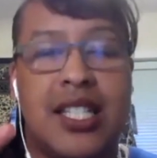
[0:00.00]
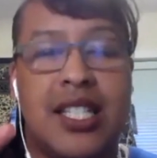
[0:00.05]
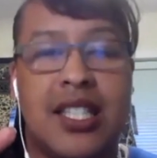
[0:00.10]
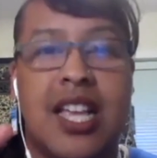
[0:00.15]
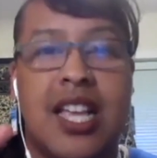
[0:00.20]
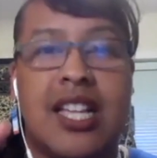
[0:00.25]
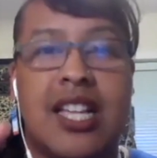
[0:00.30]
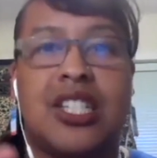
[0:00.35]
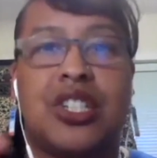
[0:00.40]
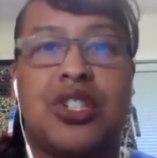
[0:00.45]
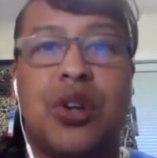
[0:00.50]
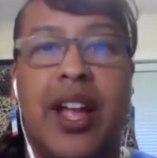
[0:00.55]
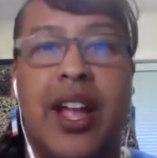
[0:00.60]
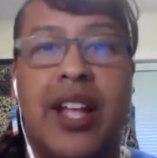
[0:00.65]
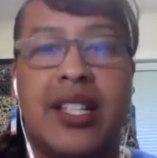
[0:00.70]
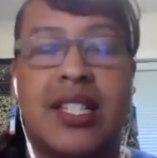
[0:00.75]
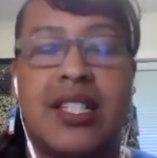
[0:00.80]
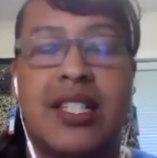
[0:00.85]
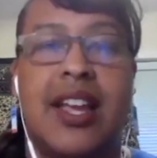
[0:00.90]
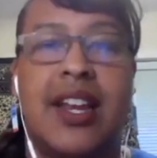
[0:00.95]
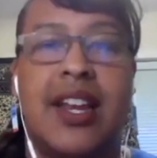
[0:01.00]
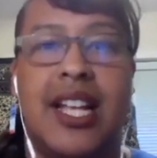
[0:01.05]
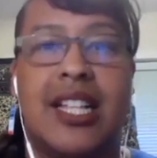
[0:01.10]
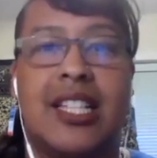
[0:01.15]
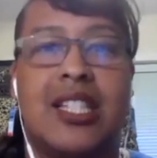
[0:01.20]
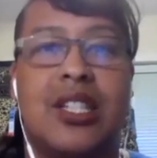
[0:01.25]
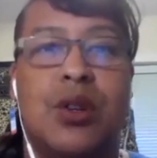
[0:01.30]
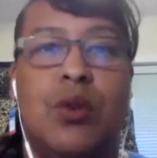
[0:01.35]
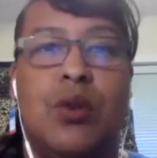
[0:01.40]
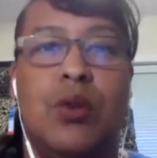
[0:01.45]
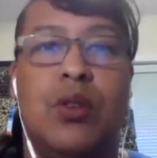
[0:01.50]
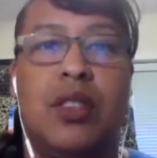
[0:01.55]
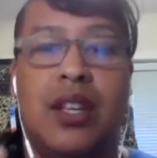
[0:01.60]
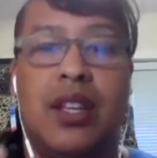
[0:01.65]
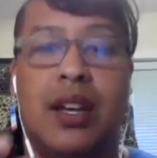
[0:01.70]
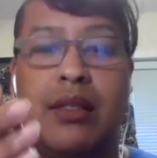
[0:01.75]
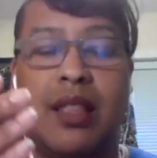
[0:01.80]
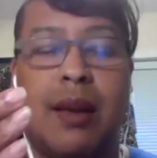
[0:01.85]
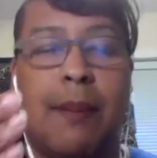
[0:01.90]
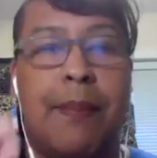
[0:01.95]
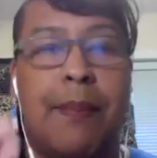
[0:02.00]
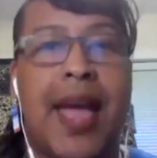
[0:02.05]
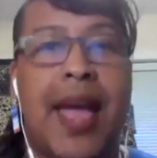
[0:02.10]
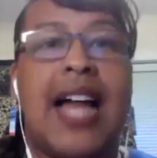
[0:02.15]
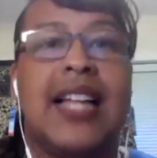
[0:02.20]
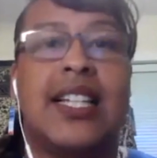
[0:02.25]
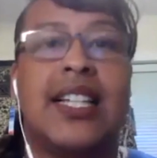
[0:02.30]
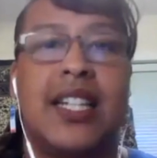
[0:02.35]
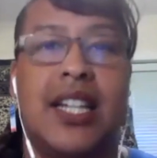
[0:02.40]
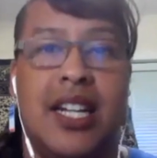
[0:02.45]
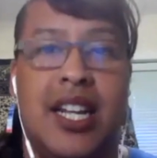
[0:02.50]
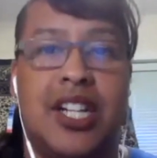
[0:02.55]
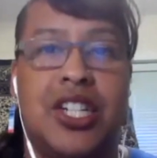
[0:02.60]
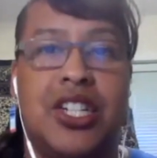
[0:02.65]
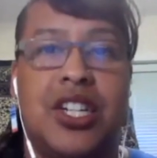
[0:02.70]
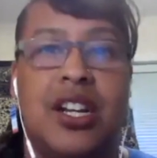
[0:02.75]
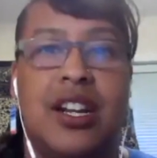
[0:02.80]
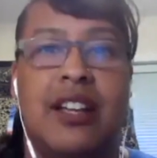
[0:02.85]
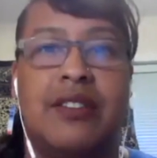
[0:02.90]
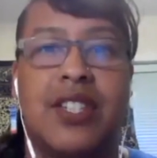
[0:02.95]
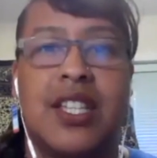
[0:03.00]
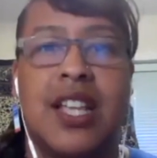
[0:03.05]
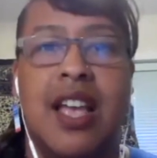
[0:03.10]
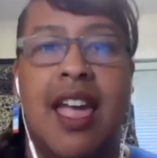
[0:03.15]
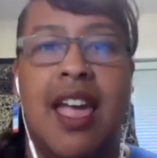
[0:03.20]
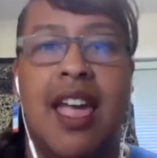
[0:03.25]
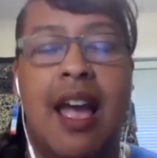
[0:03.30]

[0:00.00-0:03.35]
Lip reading: things translate into the ballot initiatives.